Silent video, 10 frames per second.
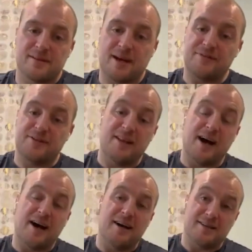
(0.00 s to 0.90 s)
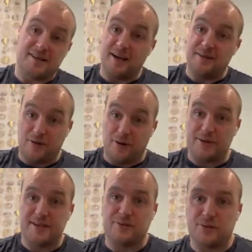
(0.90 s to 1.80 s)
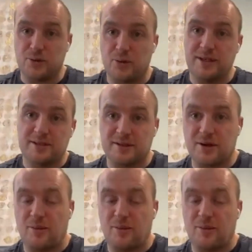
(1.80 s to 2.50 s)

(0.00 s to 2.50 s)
After that, I signed for Central Queensland